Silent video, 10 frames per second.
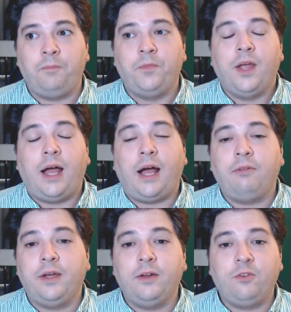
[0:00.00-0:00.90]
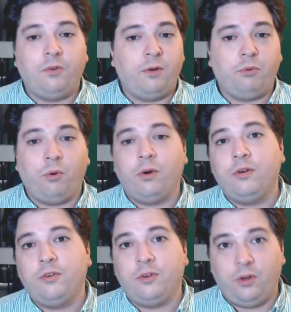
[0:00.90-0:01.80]
I think it's very
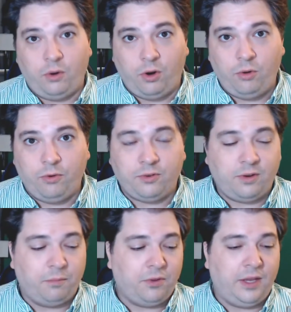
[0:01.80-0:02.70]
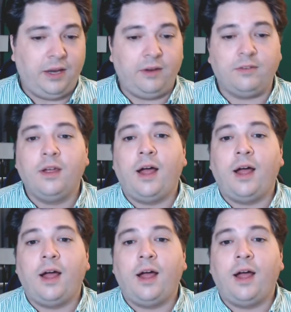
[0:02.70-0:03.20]
important to go over some things.